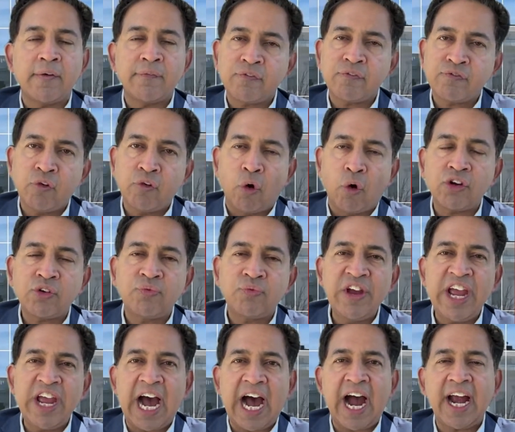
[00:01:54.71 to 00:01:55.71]
force
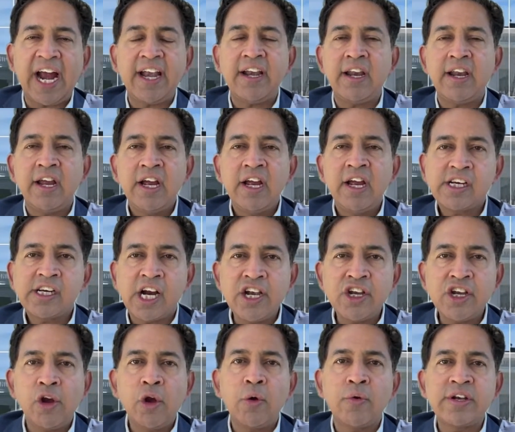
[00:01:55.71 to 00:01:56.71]
behind
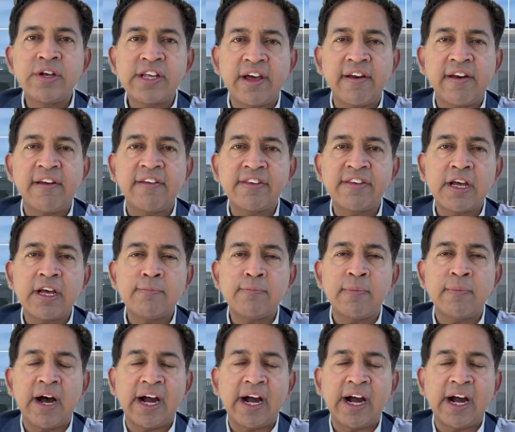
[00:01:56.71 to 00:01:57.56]
continued terrorism